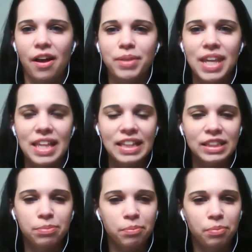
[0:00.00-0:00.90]

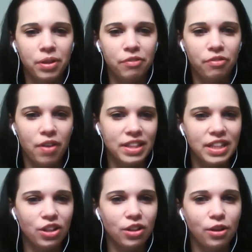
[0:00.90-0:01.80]
Keelan's been pretty friendly
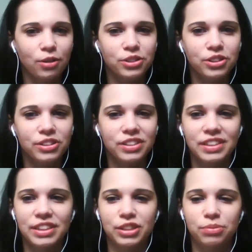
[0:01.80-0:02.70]
to closers,
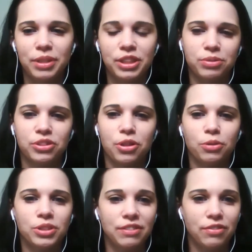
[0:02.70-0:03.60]
and this race was no
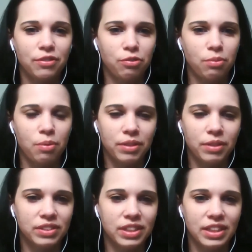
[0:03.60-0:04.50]
different from what
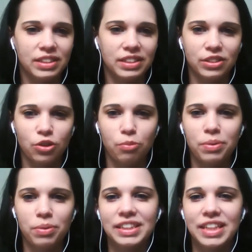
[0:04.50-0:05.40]
we've seen since
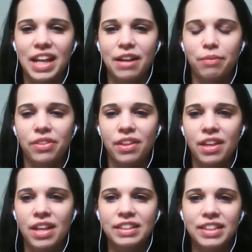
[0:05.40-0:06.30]
opening day, with
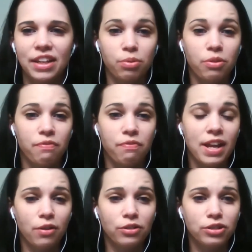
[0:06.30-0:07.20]
Dance with
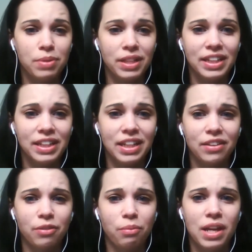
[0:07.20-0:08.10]
Fate ultimately
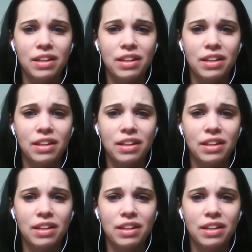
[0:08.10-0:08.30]
getting the win.